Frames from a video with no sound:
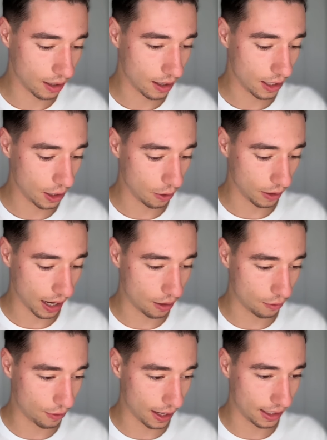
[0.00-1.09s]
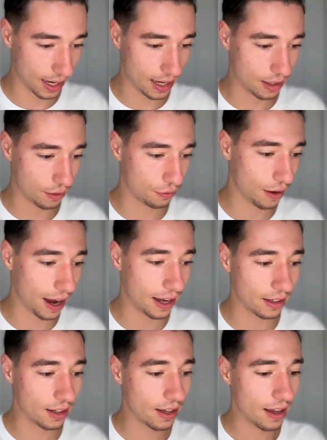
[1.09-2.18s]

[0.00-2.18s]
kind of like native file,